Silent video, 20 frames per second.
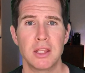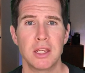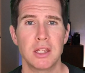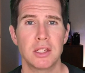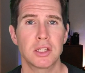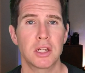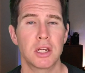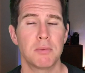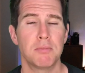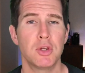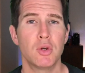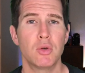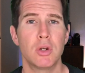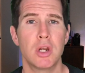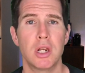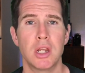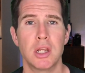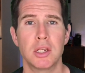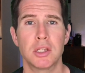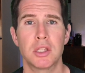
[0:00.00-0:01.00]
in these
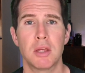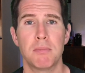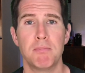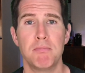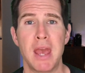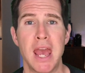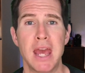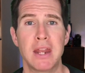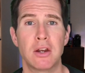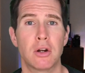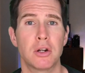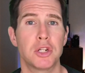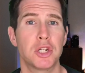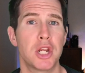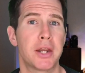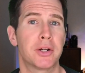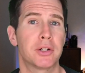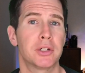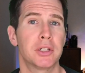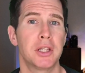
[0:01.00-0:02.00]
communities, the men are
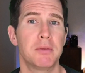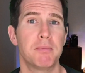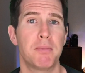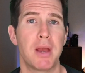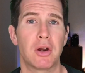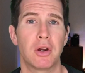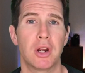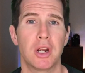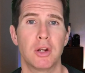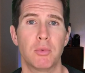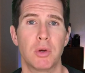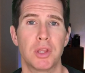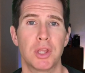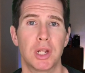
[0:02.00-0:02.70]
generally buried